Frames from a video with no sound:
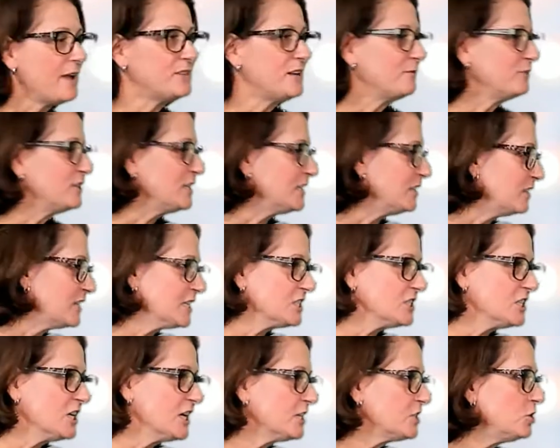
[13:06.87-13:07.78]
to have anything
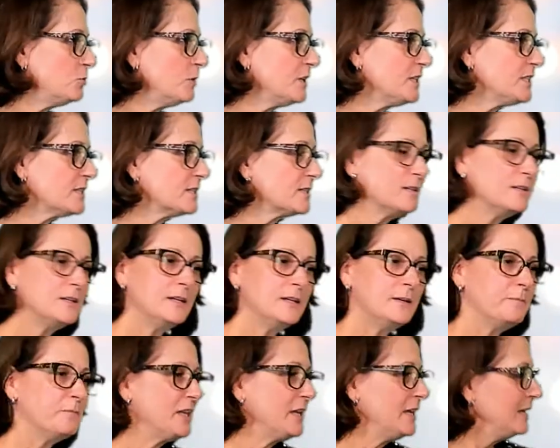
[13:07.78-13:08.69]
done to us,
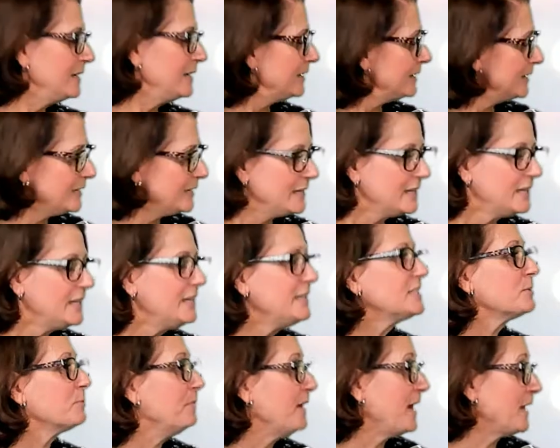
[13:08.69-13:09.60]

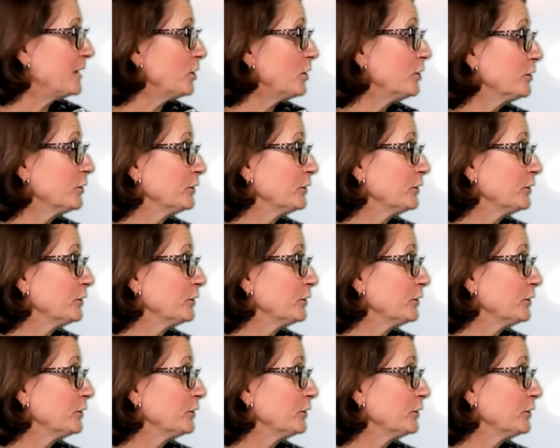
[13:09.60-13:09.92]
it's better,